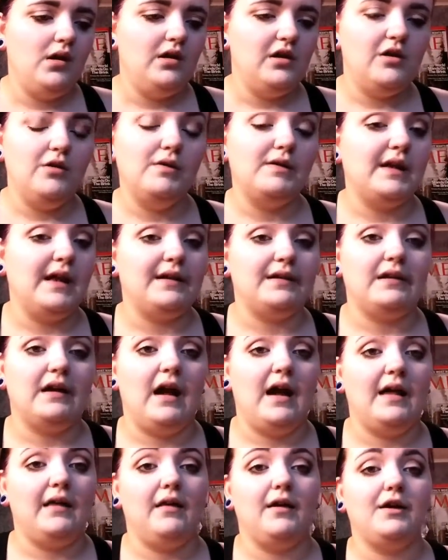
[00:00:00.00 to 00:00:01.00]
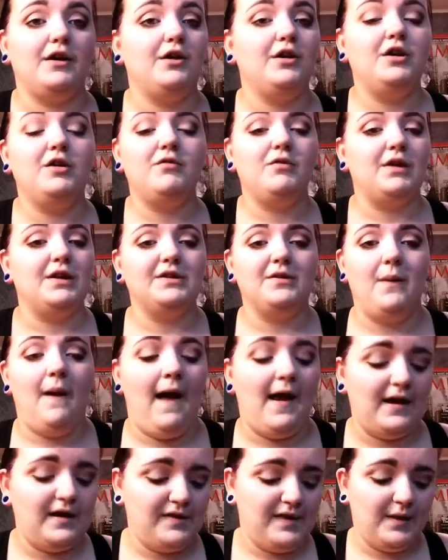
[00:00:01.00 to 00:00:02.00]
use it as an eyeliner. You can really do
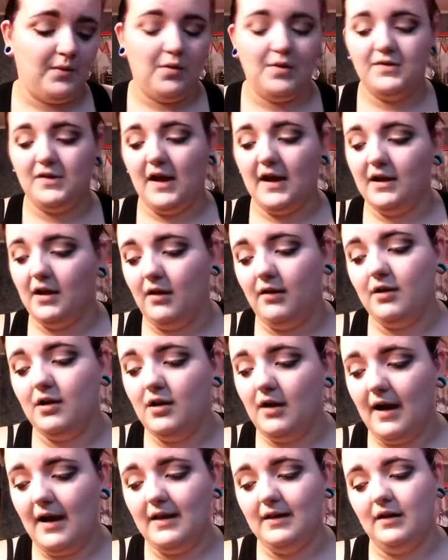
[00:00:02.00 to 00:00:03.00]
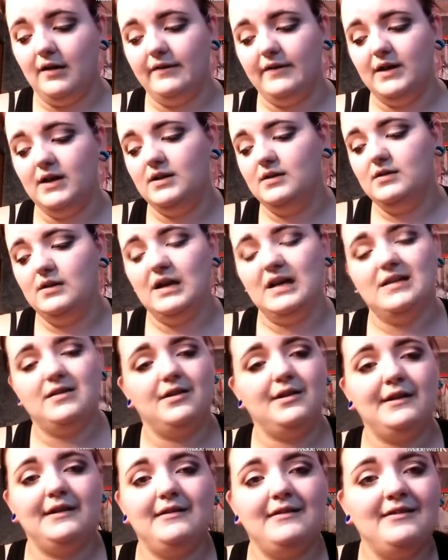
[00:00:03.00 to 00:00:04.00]
anything with that color. I love it.
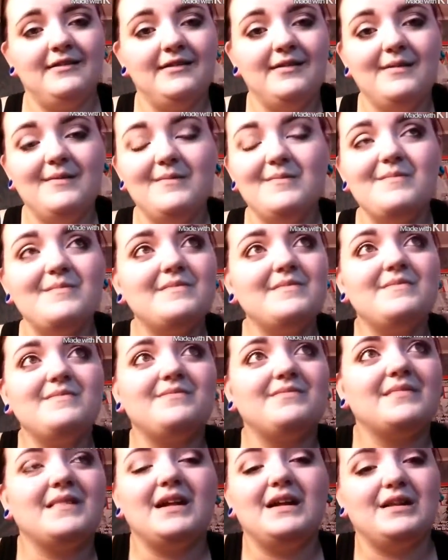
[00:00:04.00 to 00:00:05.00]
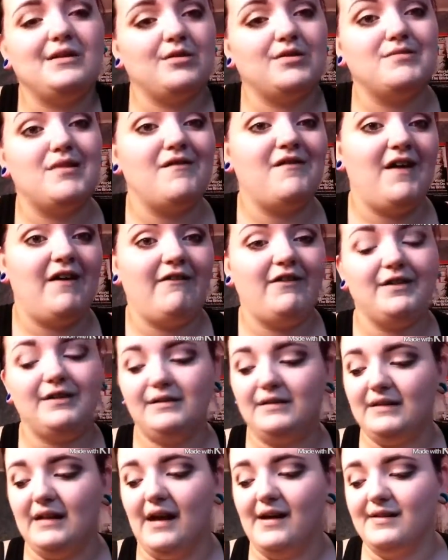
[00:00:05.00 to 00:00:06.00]
It's one of my
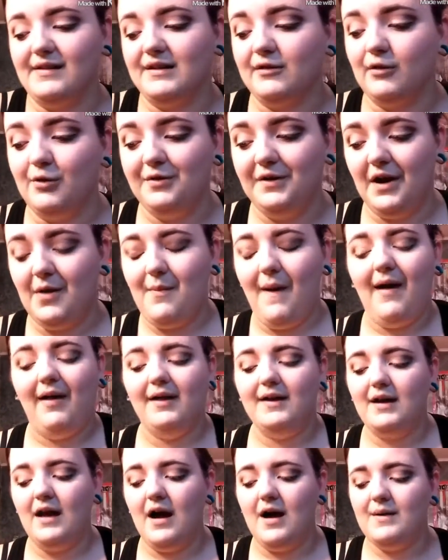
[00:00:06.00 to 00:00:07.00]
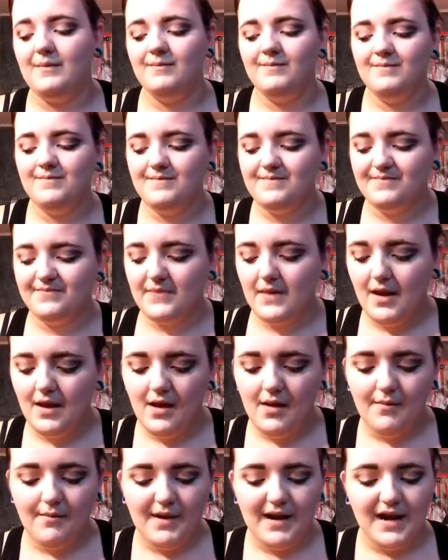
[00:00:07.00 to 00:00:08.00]
favorites out of this whole entire palette.
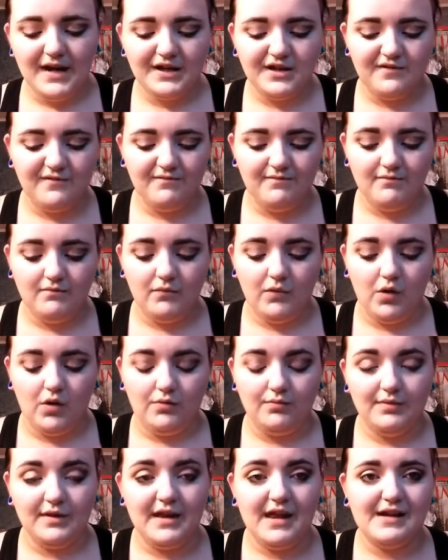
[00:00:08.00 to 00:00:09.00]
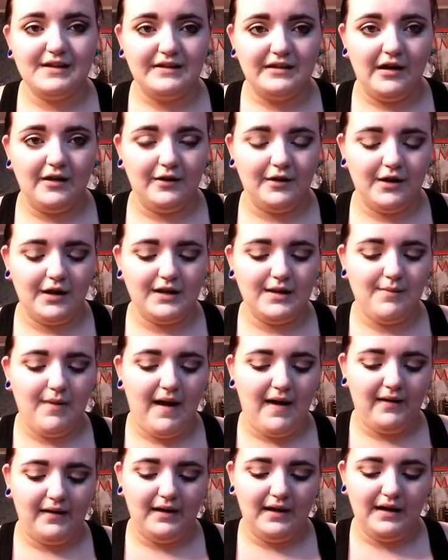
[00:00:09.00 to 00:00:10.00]
The next color in the
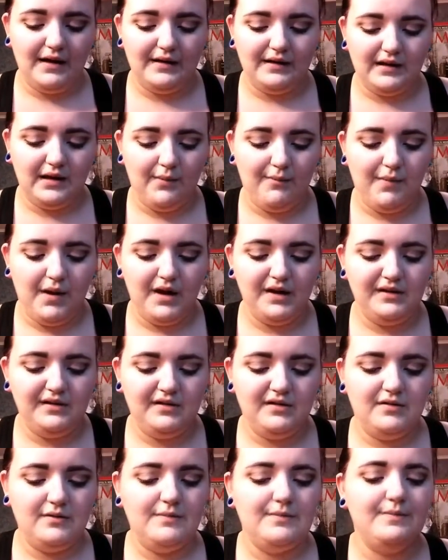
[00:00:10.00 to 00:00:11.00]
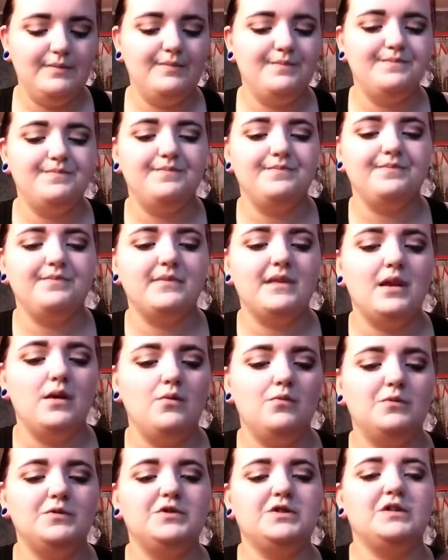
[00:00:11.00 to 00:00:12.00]
palette is Combust,
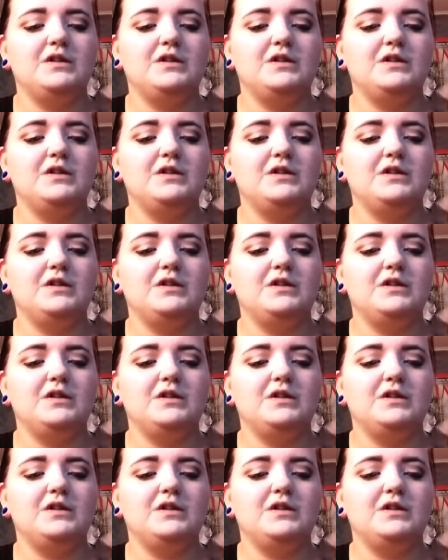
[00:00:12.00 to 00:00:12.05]
which